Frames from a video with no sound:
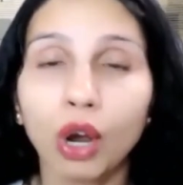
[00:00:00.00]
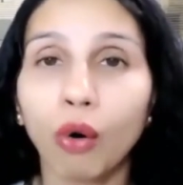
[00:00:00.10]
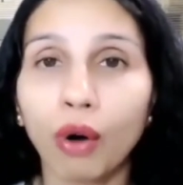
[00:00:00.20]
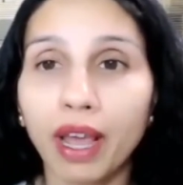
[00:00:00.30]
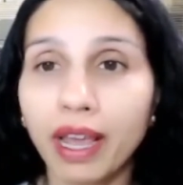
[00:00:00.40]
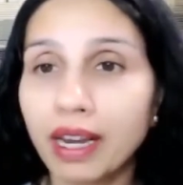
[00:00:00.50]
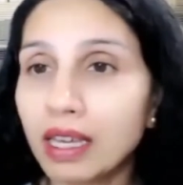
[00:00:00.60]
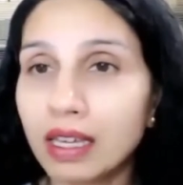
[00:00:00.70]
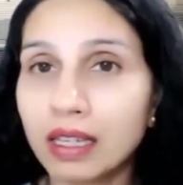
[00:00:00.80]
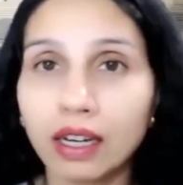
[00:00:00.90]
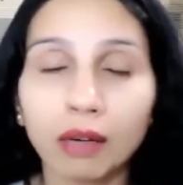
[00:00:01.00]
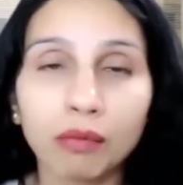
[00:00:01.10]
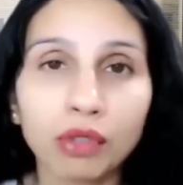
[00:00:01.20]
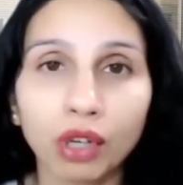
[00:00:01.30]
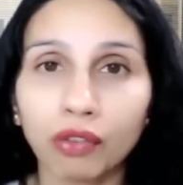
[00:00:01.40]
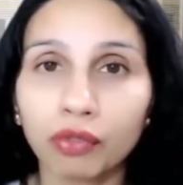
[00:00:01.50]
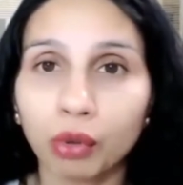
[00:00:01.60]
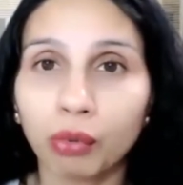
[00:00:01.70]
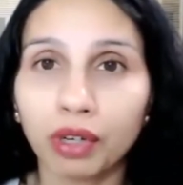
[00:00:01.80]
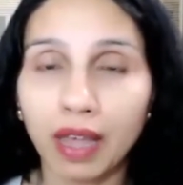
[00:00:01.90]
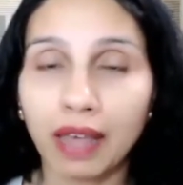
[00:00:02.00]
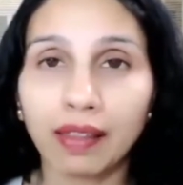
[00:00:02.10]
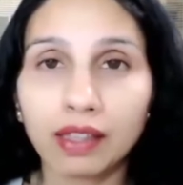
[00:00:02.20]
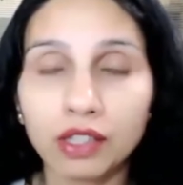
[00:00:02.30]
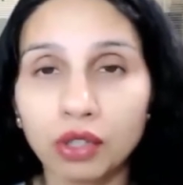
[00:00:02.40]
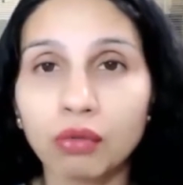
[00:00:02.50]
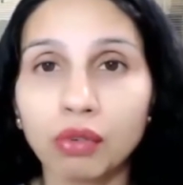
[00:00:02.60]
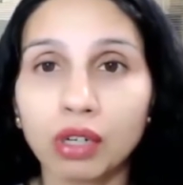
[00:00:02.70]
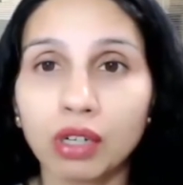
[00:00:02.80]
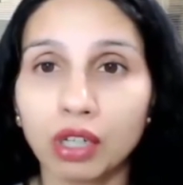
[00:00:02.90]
or any software that lets you,